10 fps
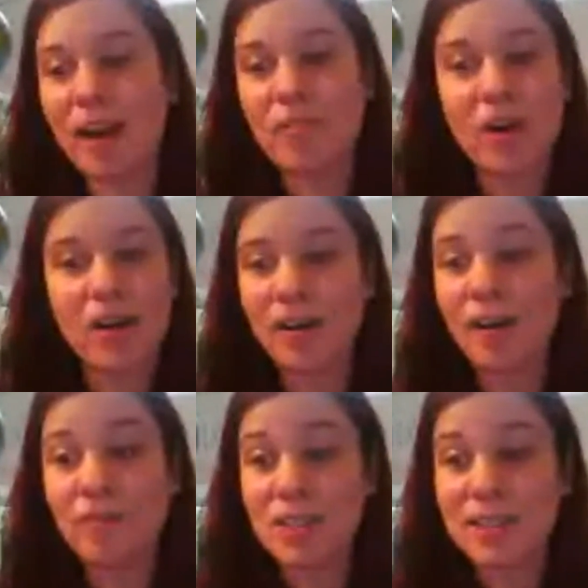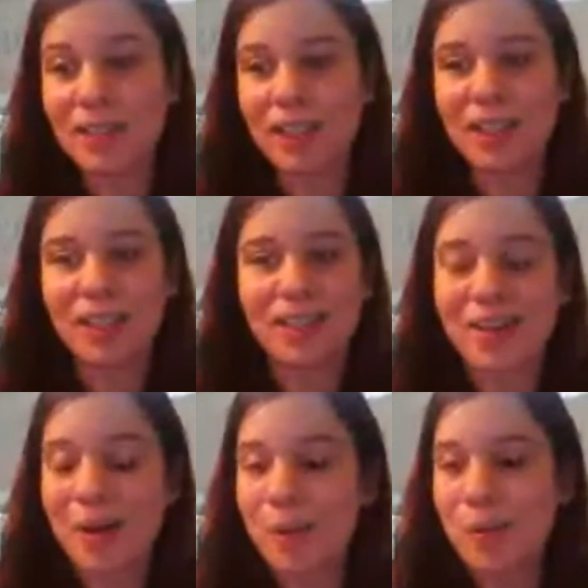back far enough and see it,
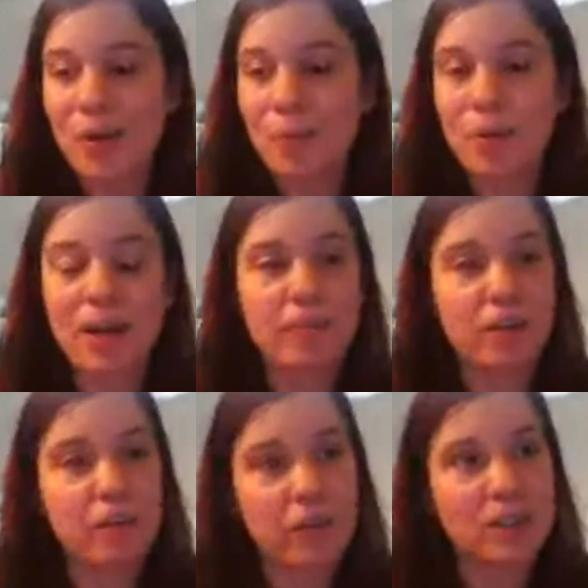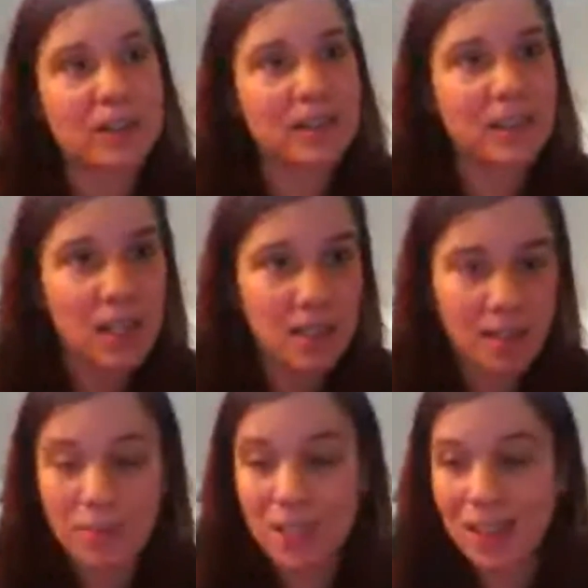or whatever, versus
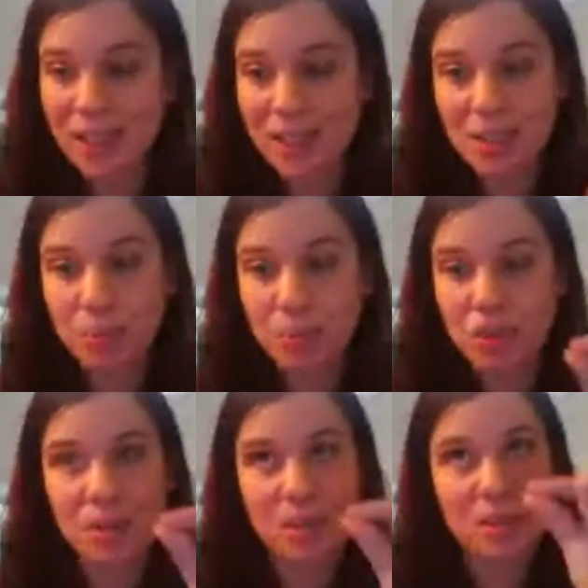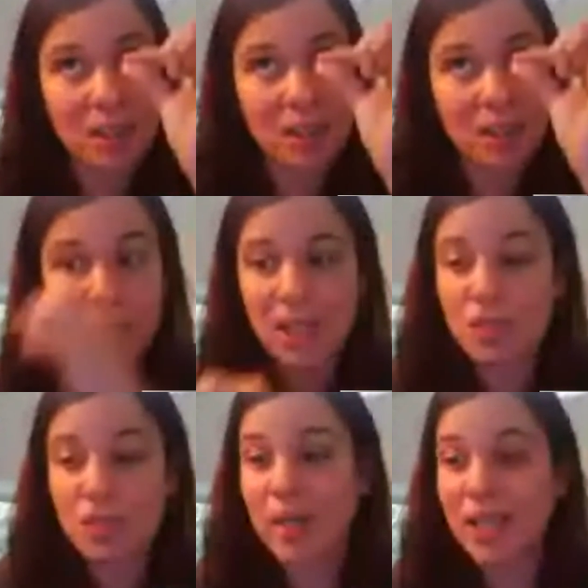something like this where it's
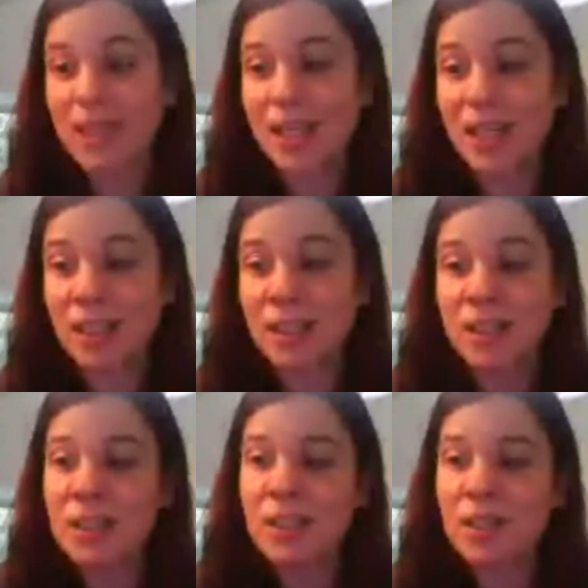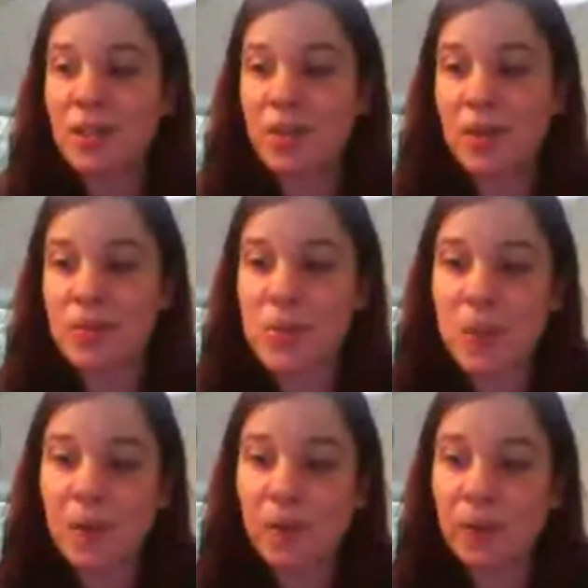pinned right there,
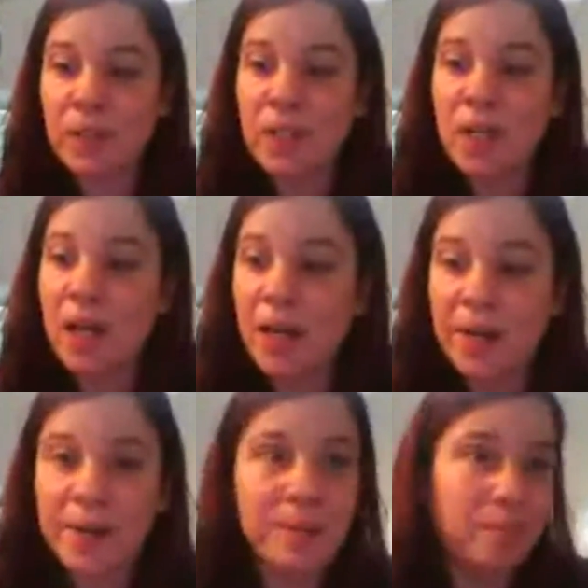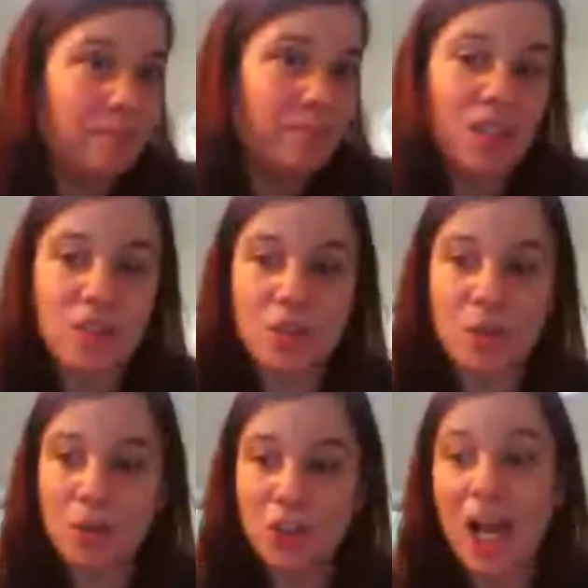so there's
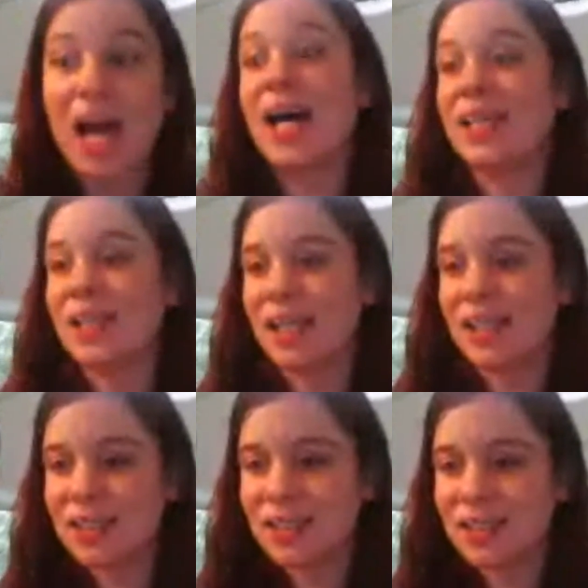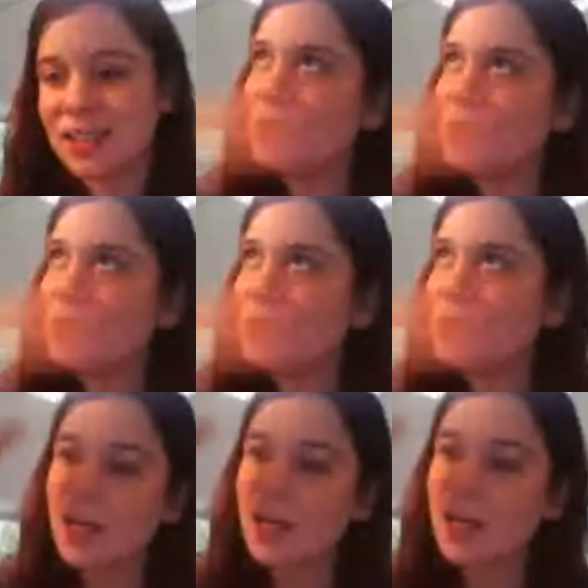no chat that's pushing
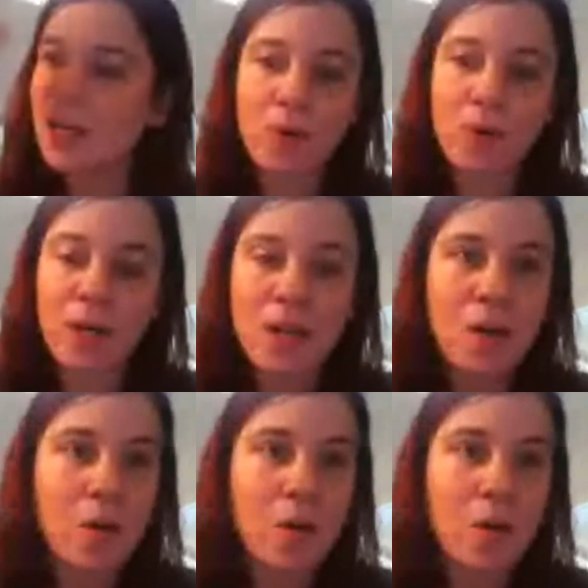it up, or